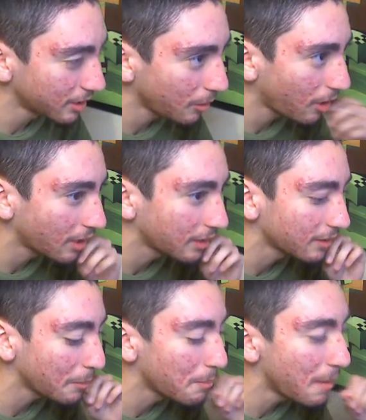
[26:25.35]
Come on.
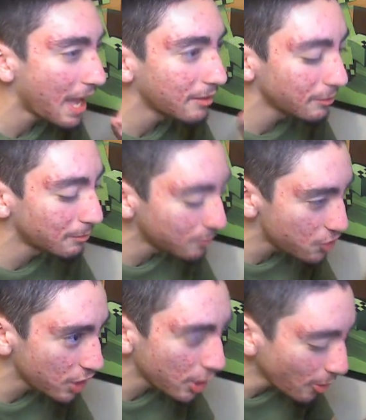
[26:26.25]

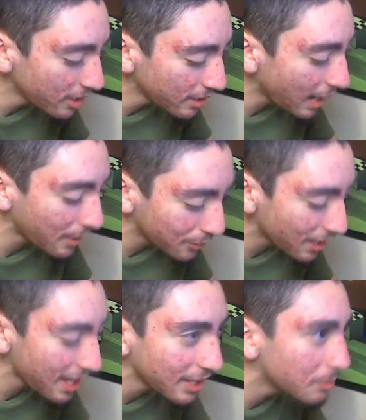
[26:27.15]
Jiren, I
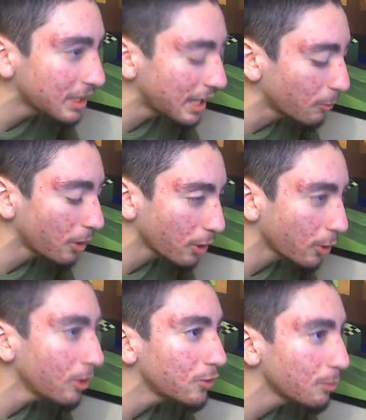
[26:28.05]
said at the beginning, we're
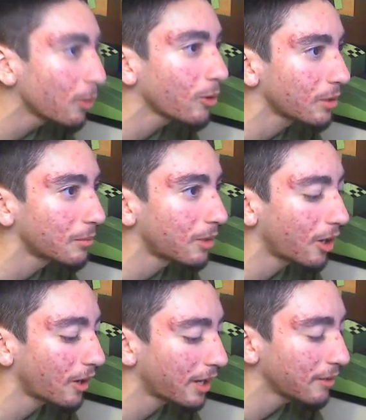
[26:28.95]
going to pull him.
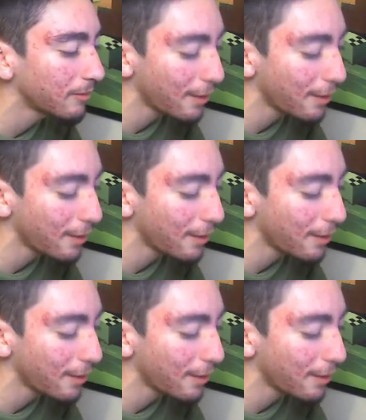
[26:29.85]
Alright.